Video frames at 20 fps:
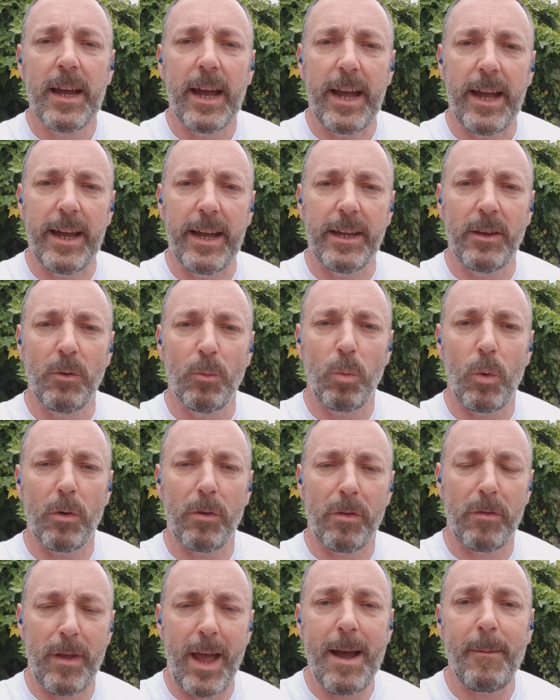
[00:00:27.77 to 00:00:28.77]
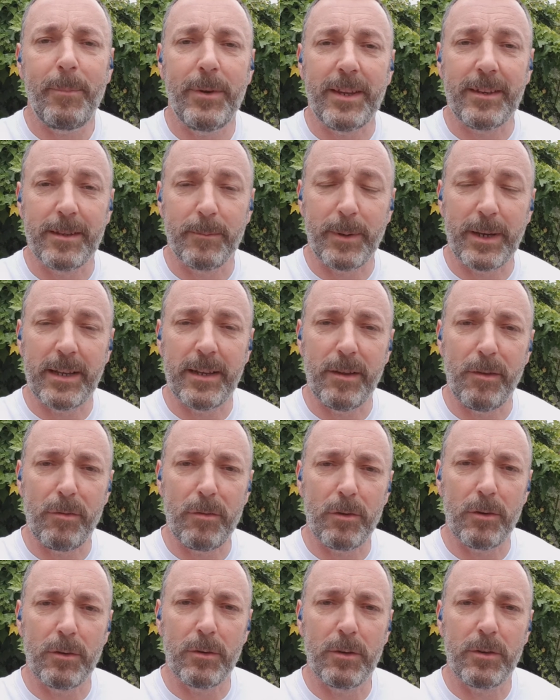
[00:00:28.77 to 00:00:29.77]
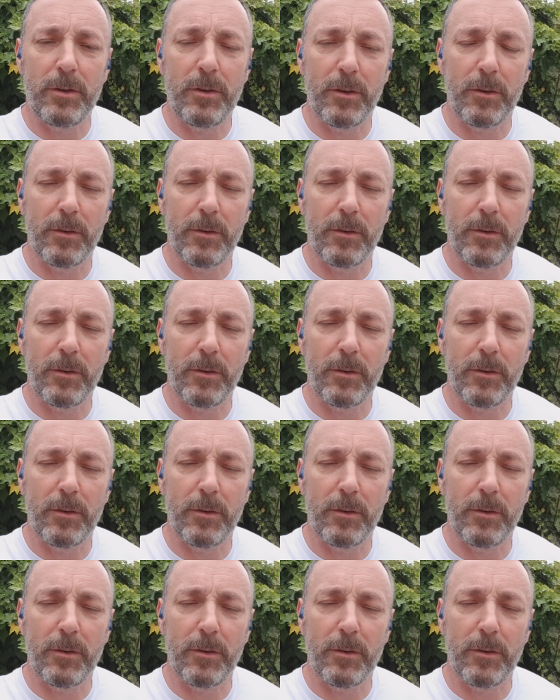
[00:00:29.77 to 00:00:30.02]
And what's happening typically is your